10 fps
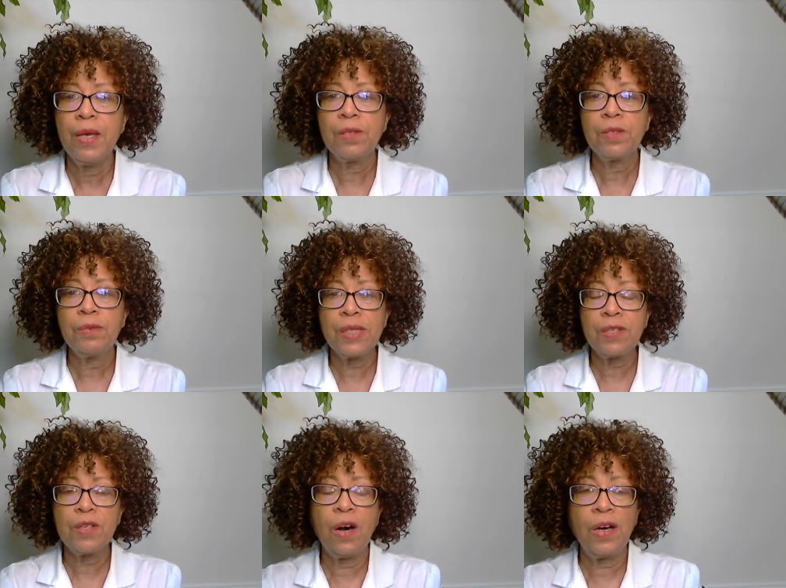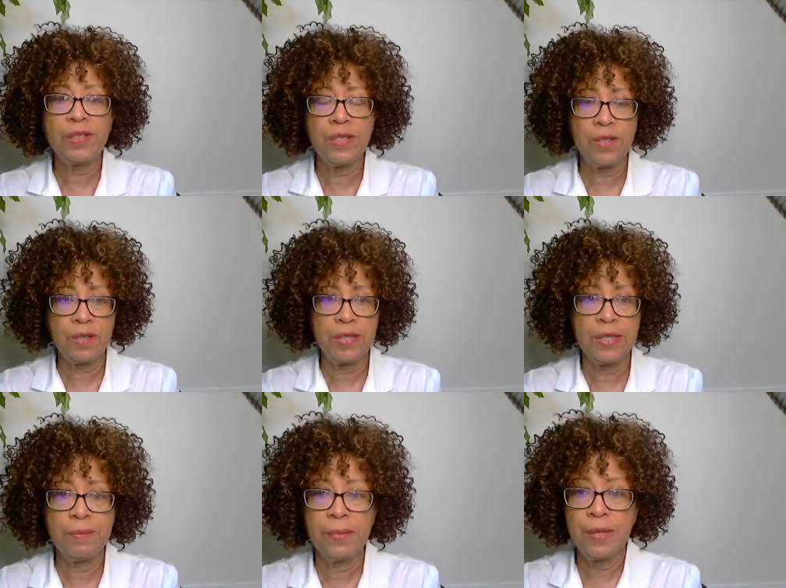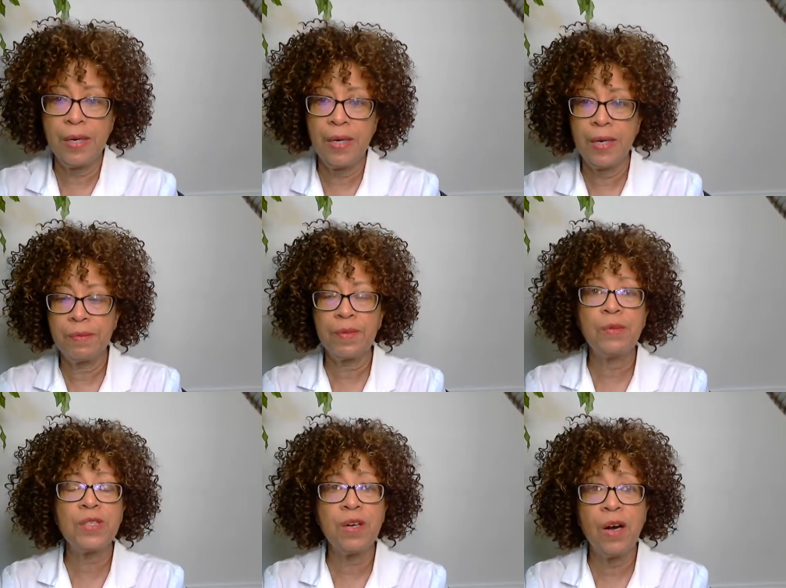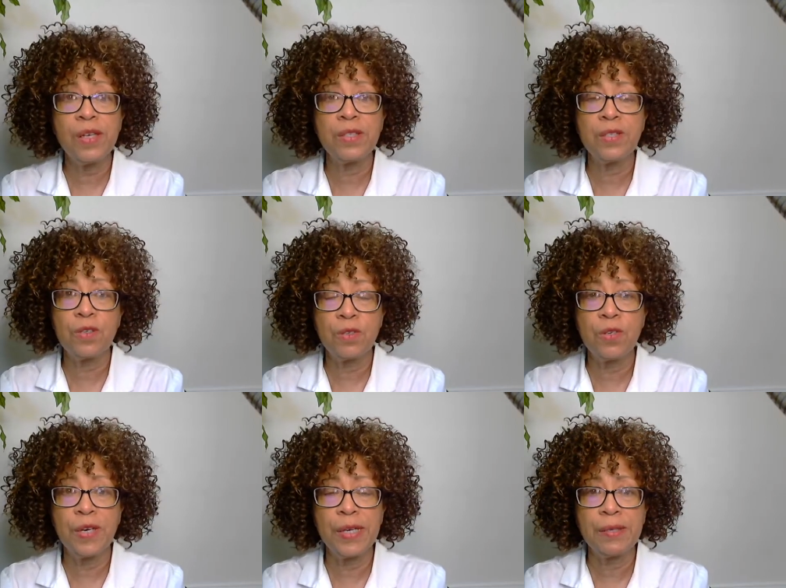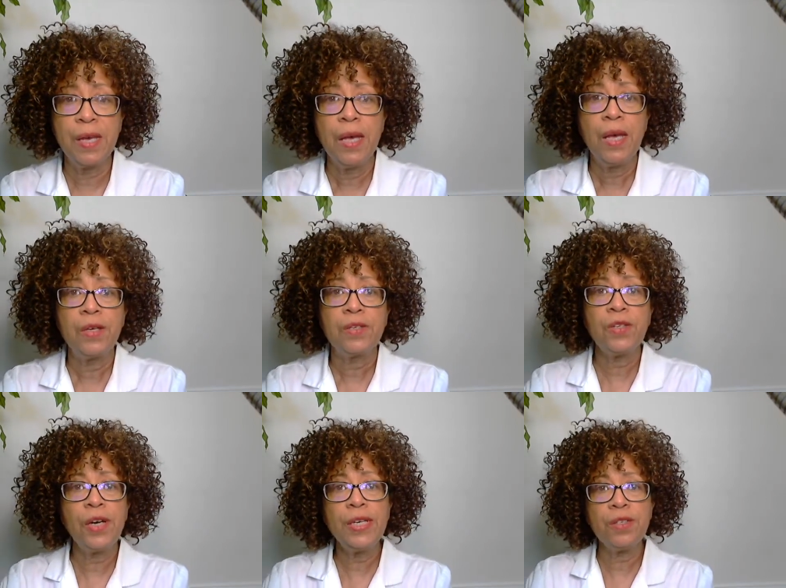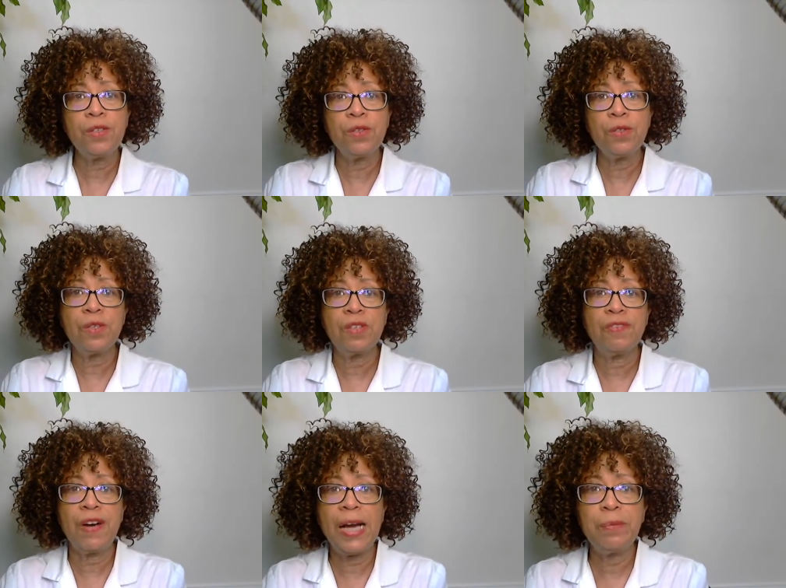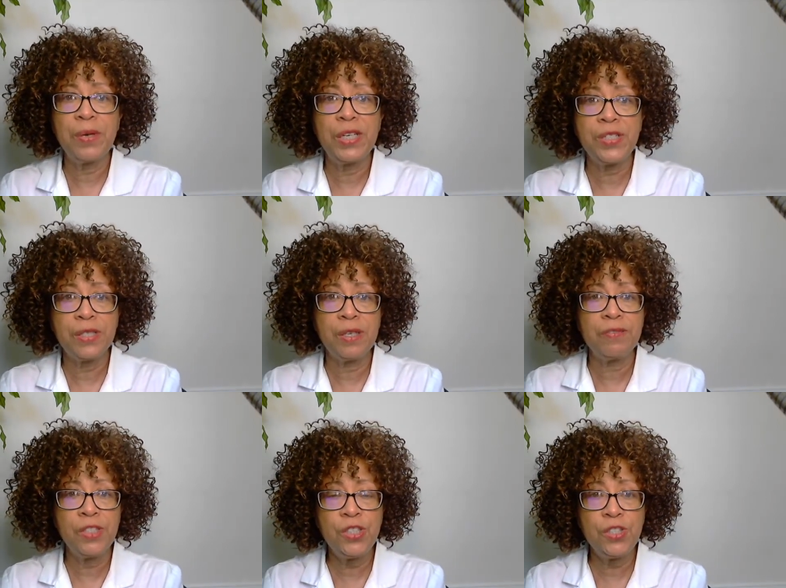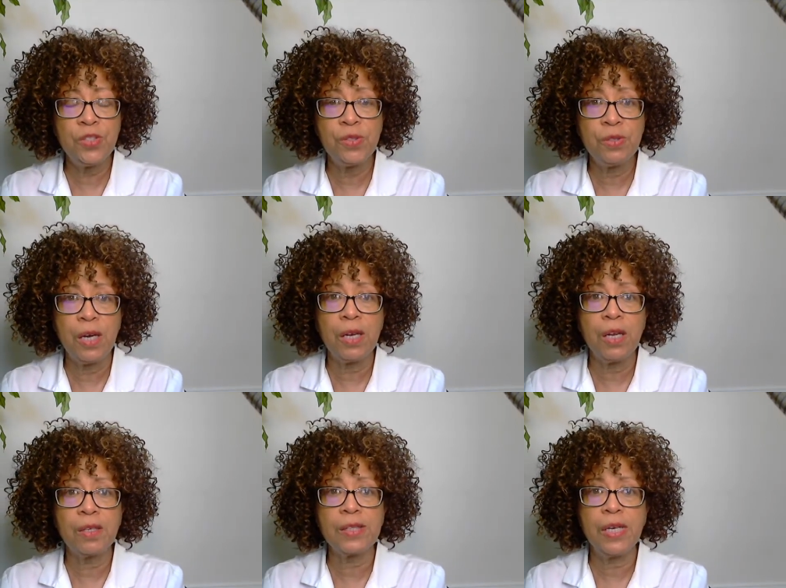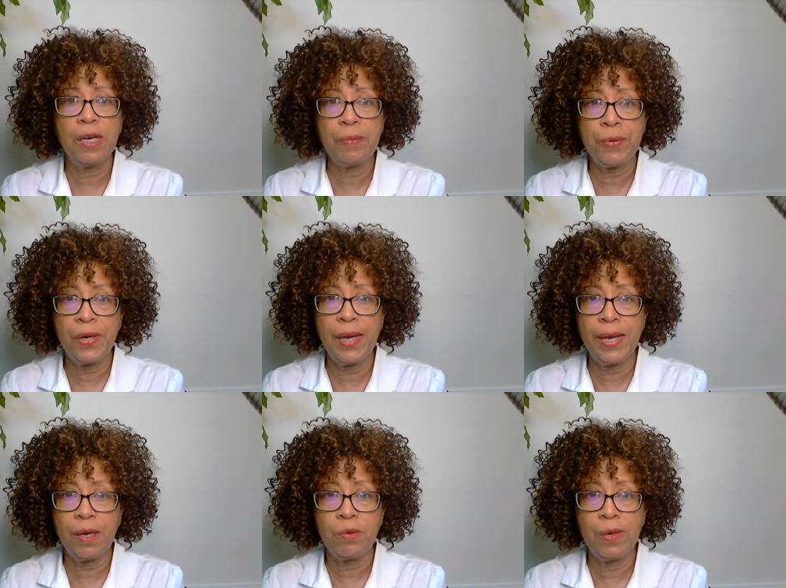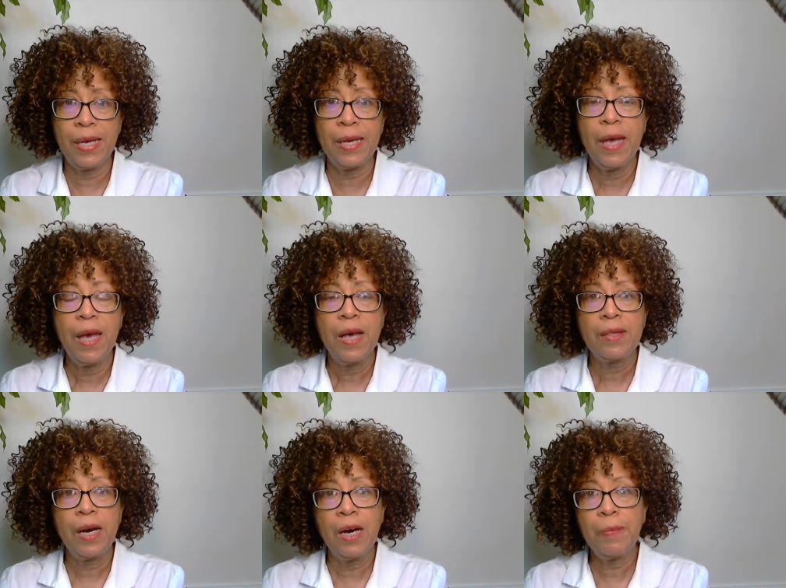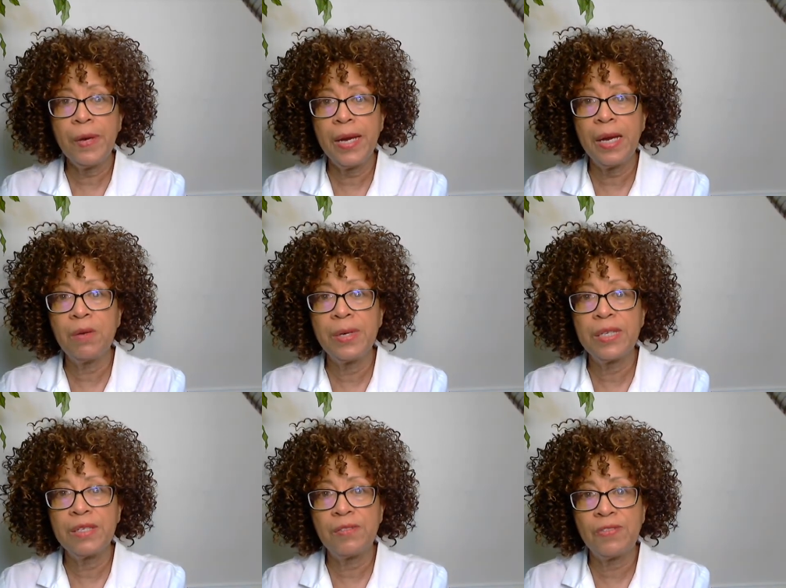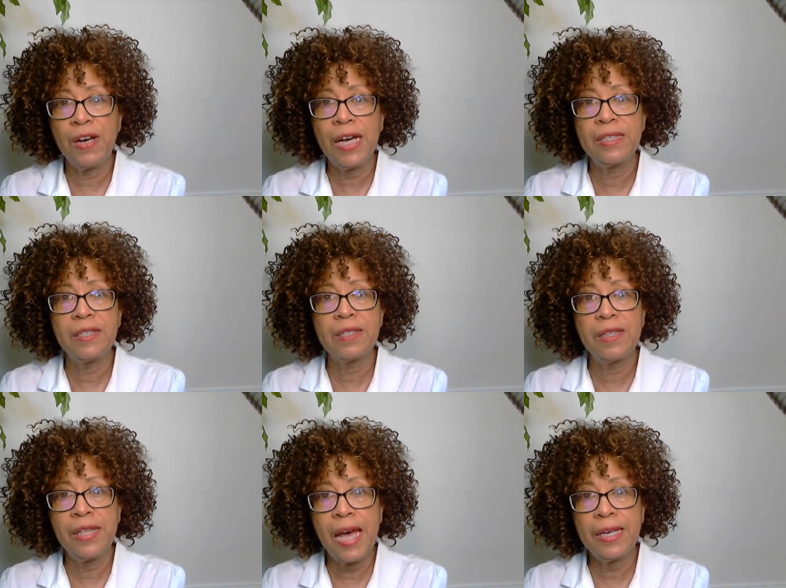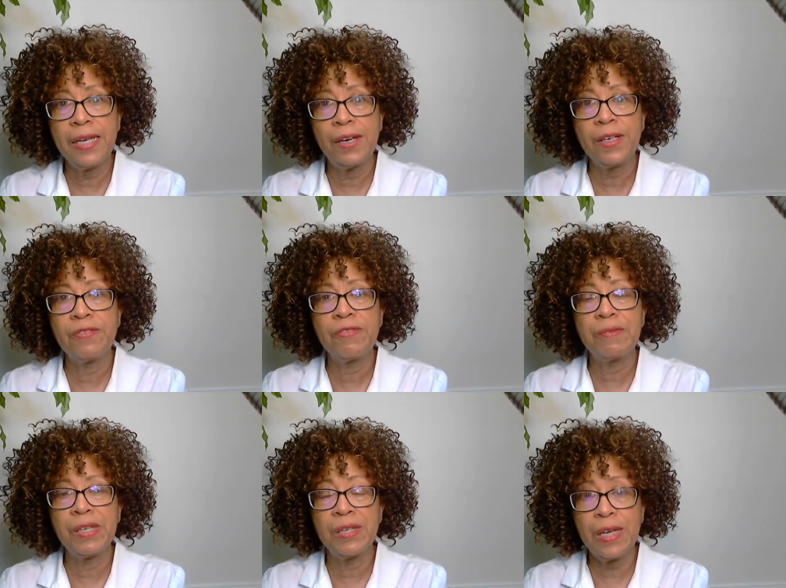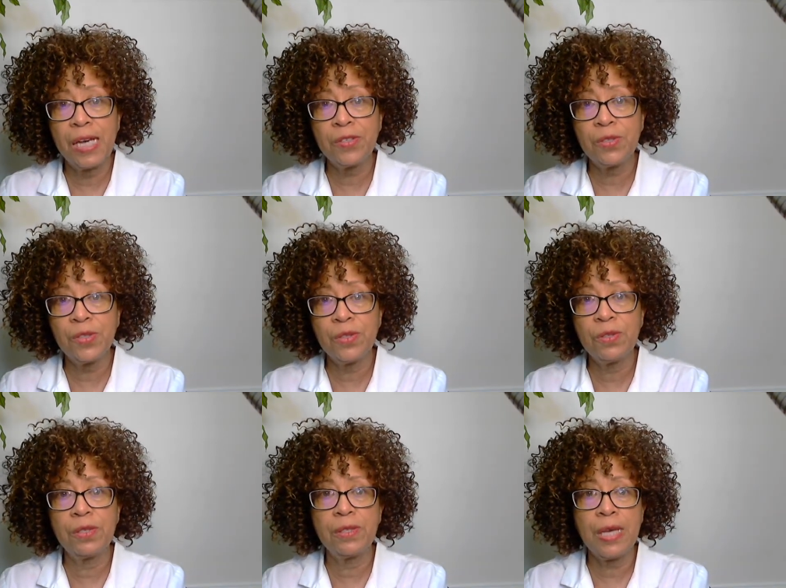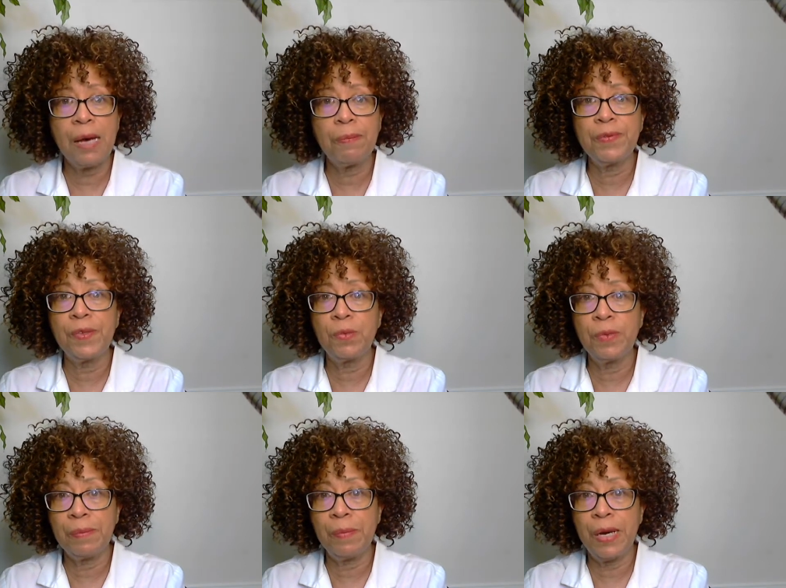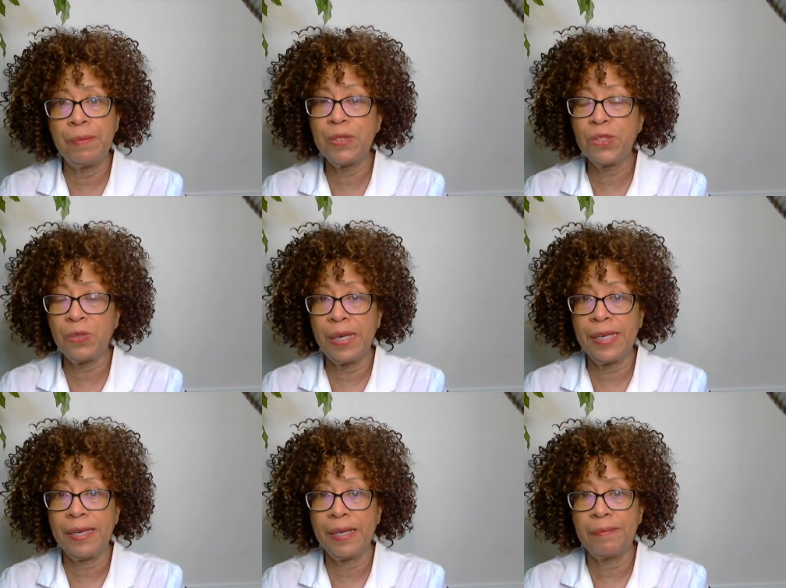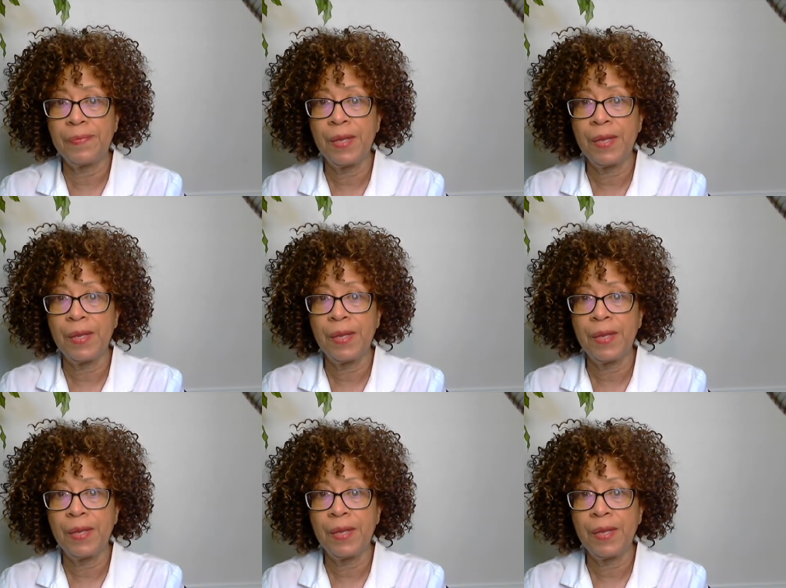So what's causing sleep? What's causing snoring? Snoring is due to the vibration of tissue along the upper airway. The upper airway is defined as that area from the nostrils to the top of the windpipe or trachea.